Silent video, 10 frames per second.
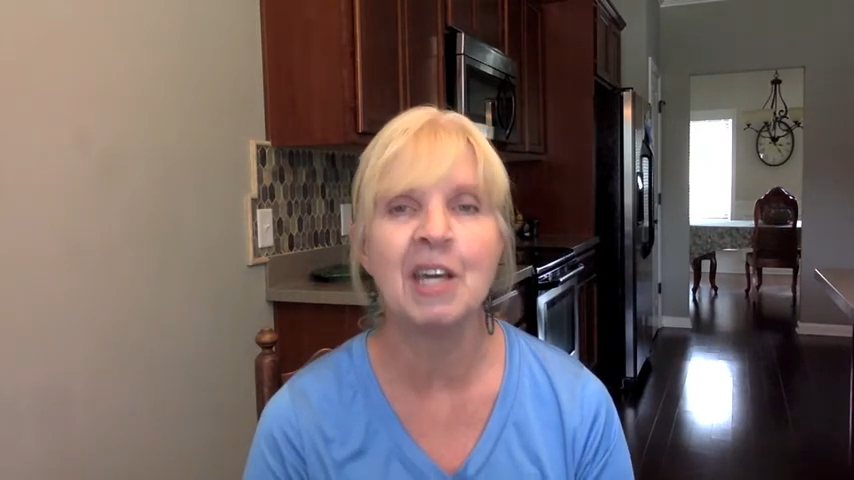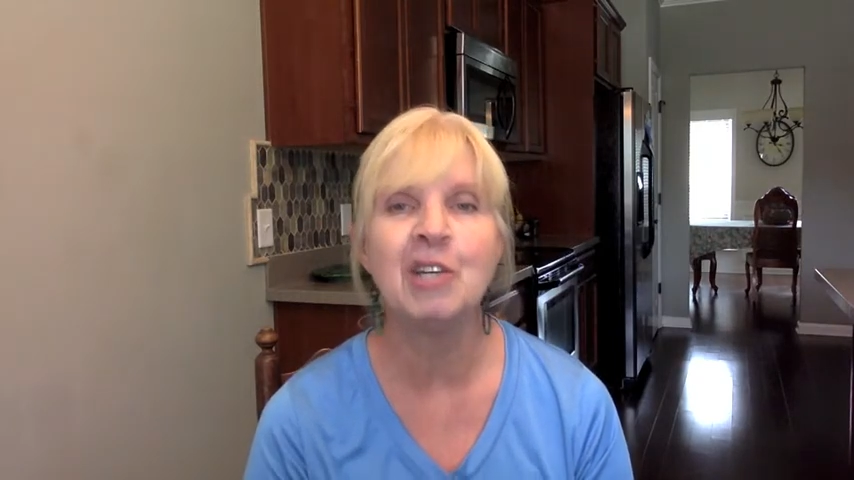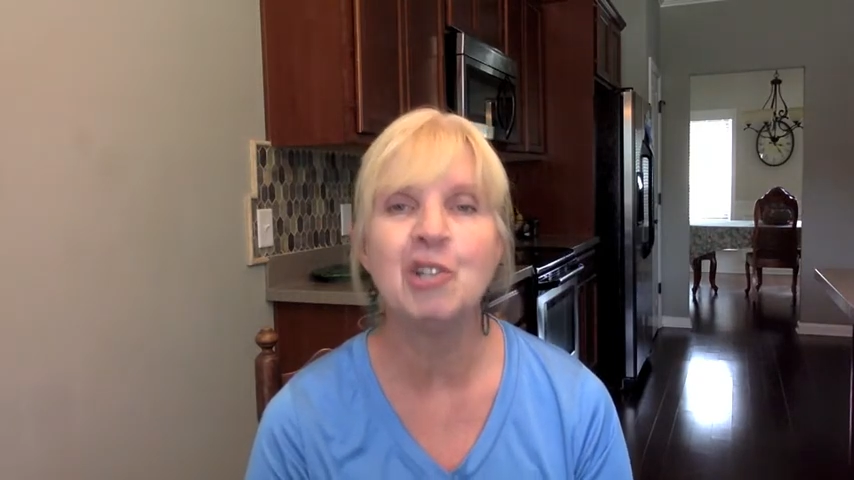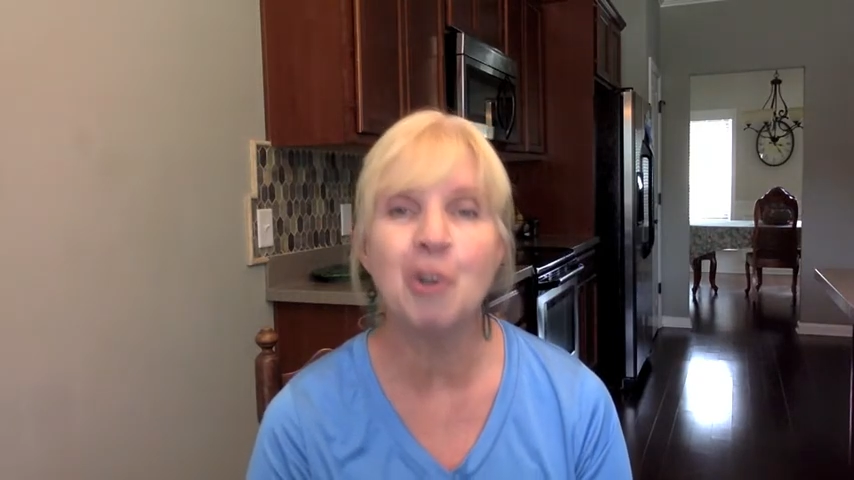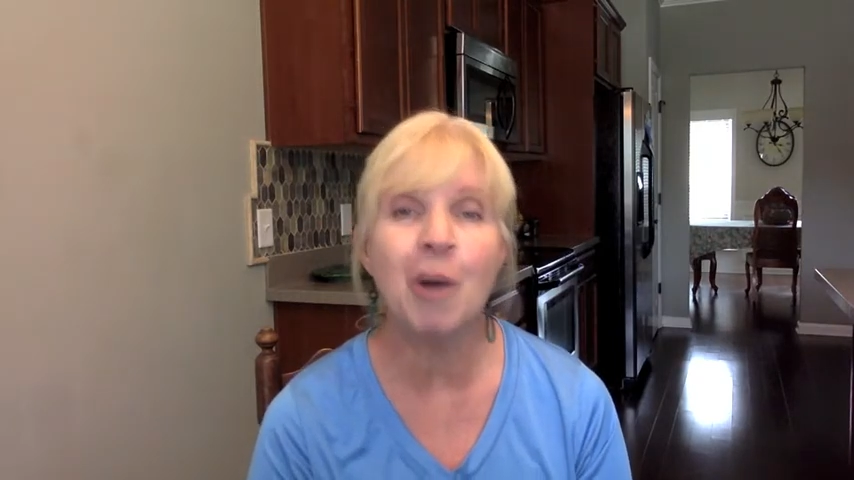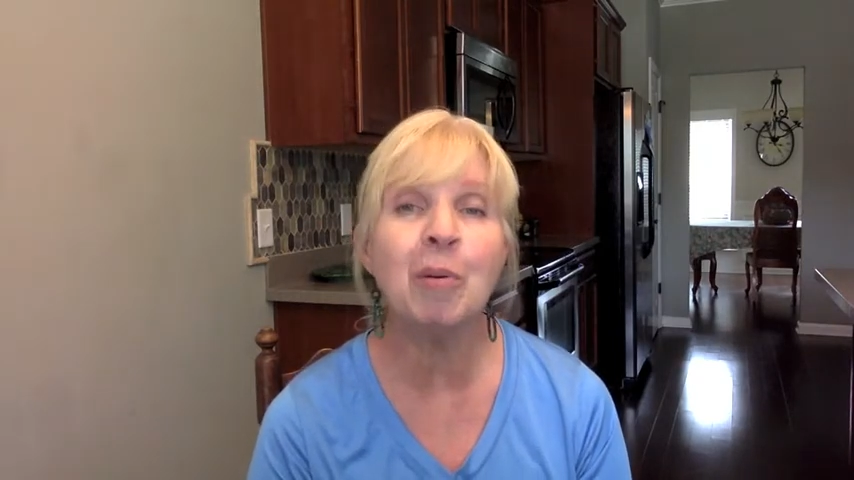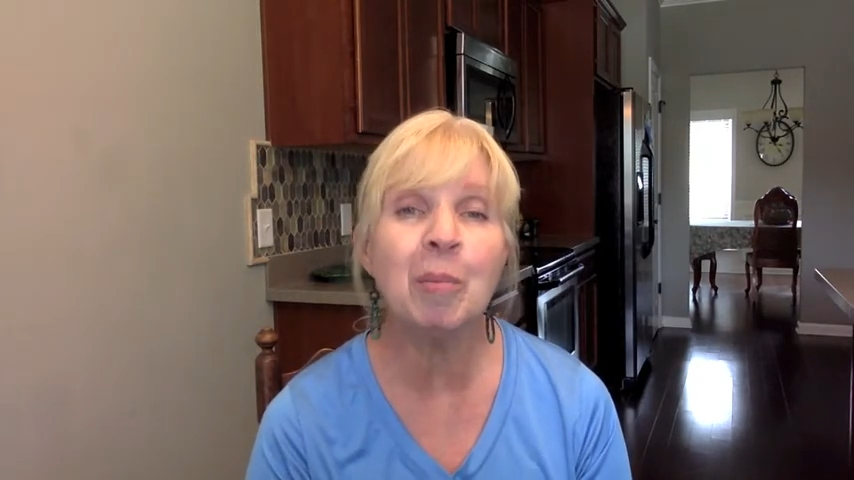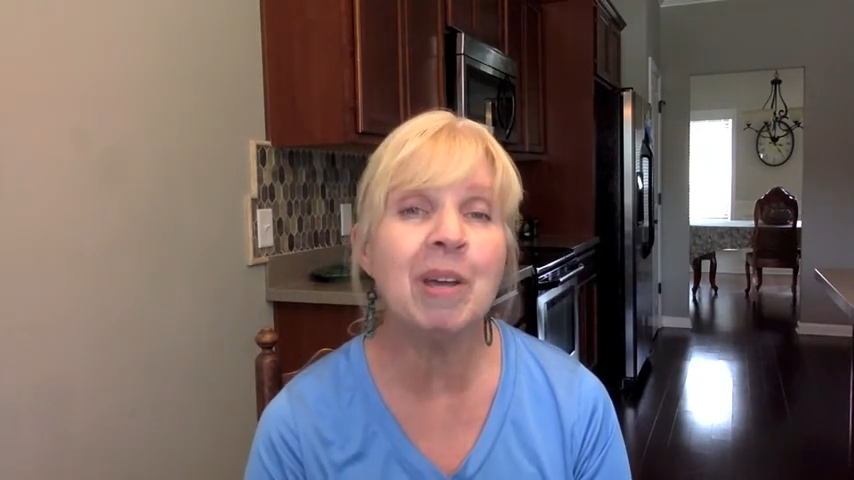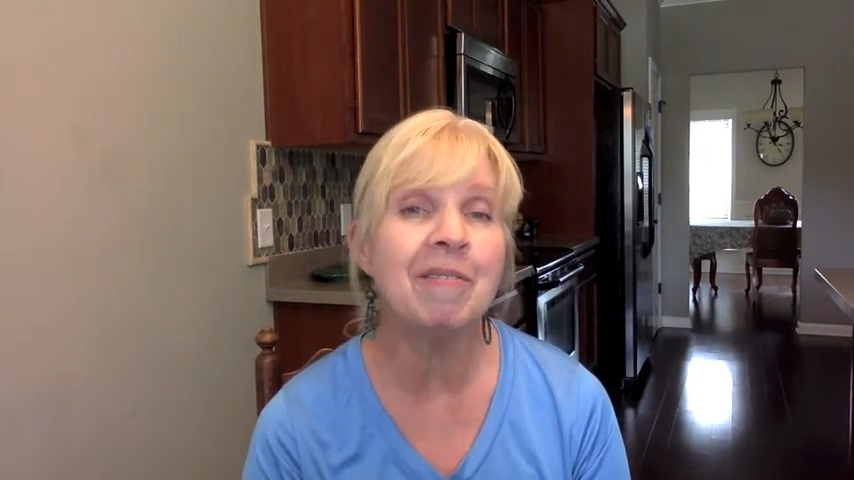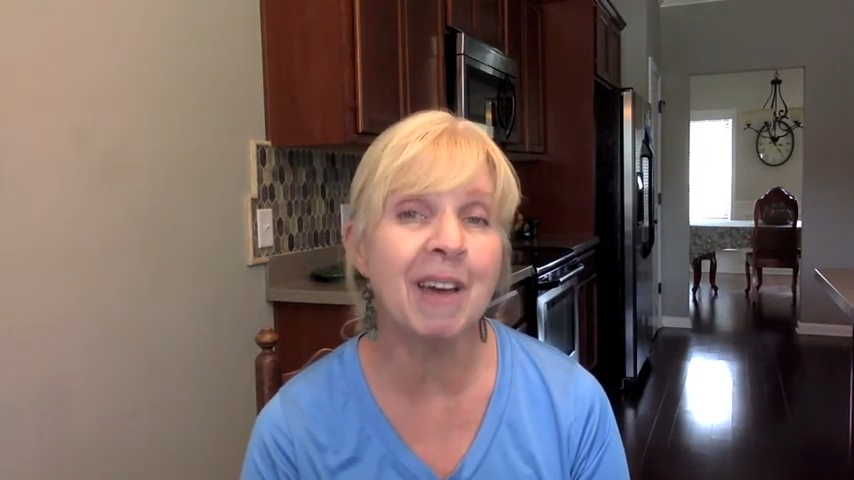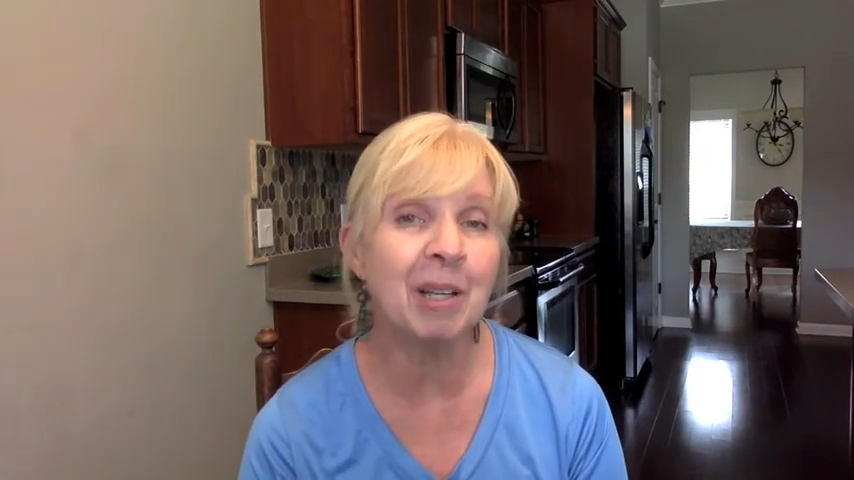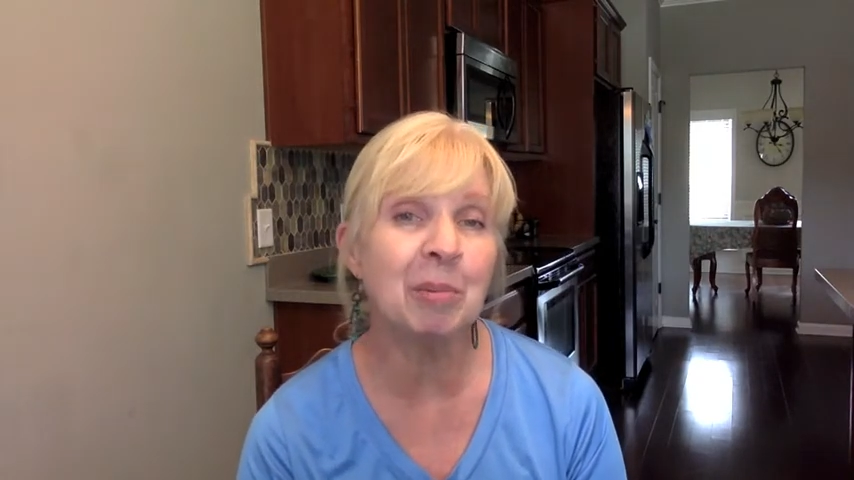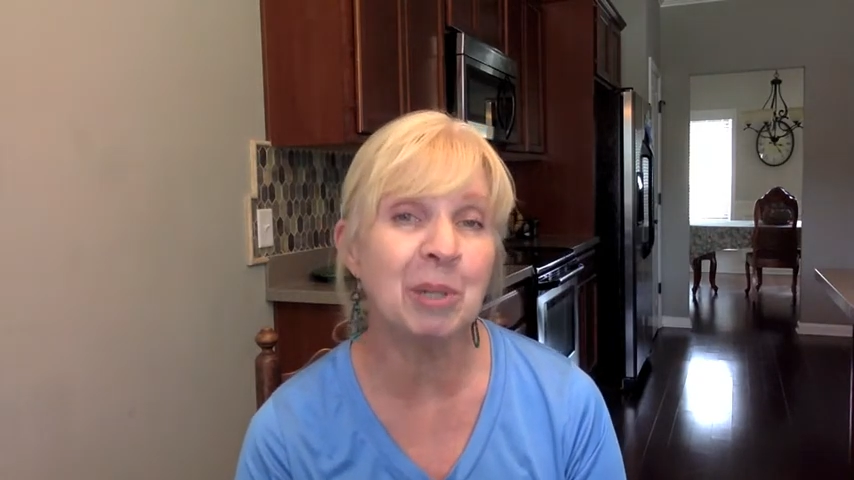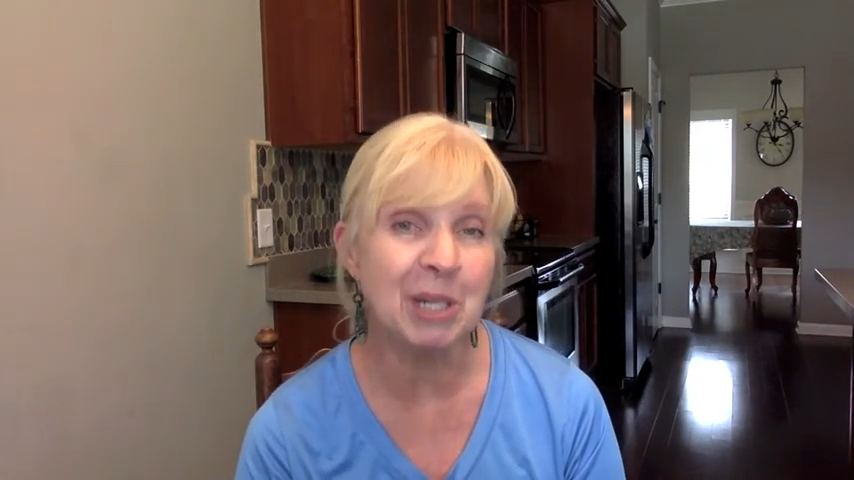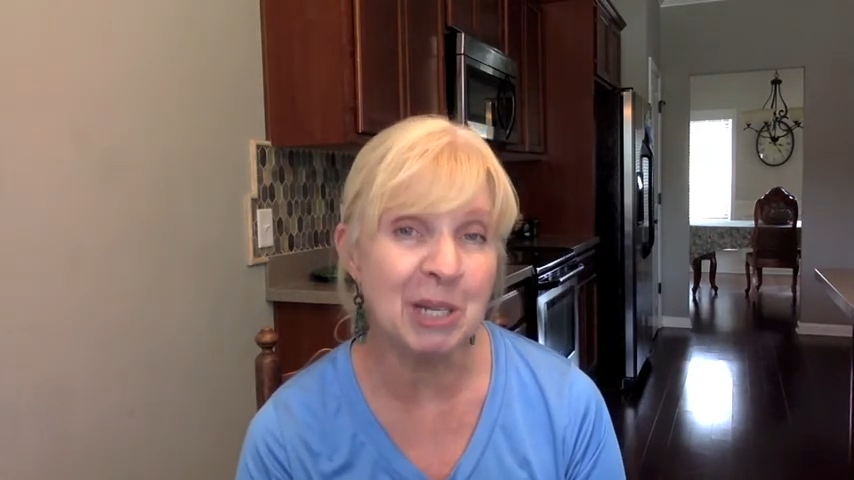Joy will be
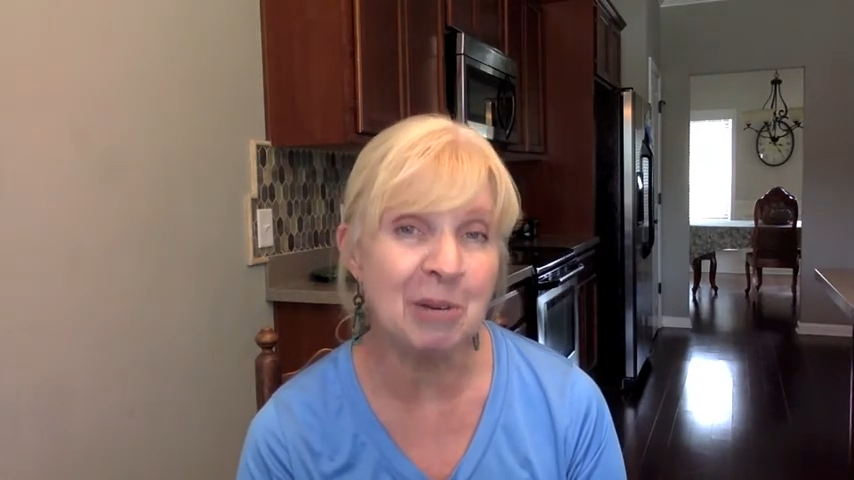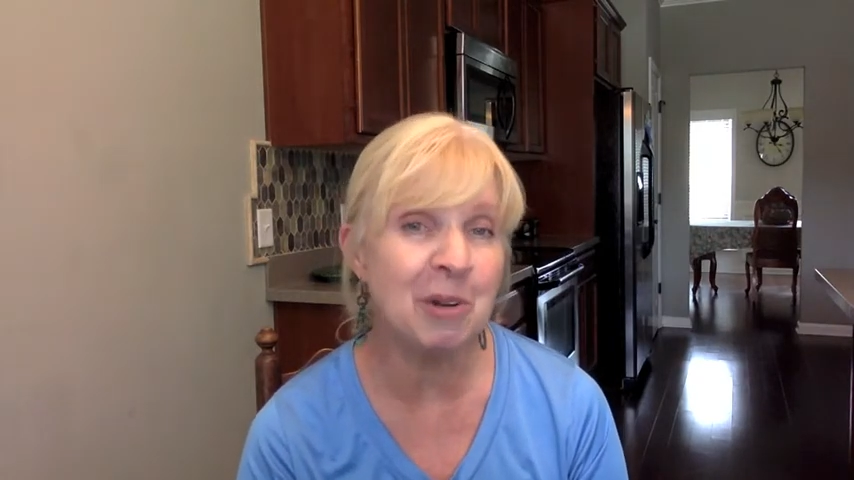available to you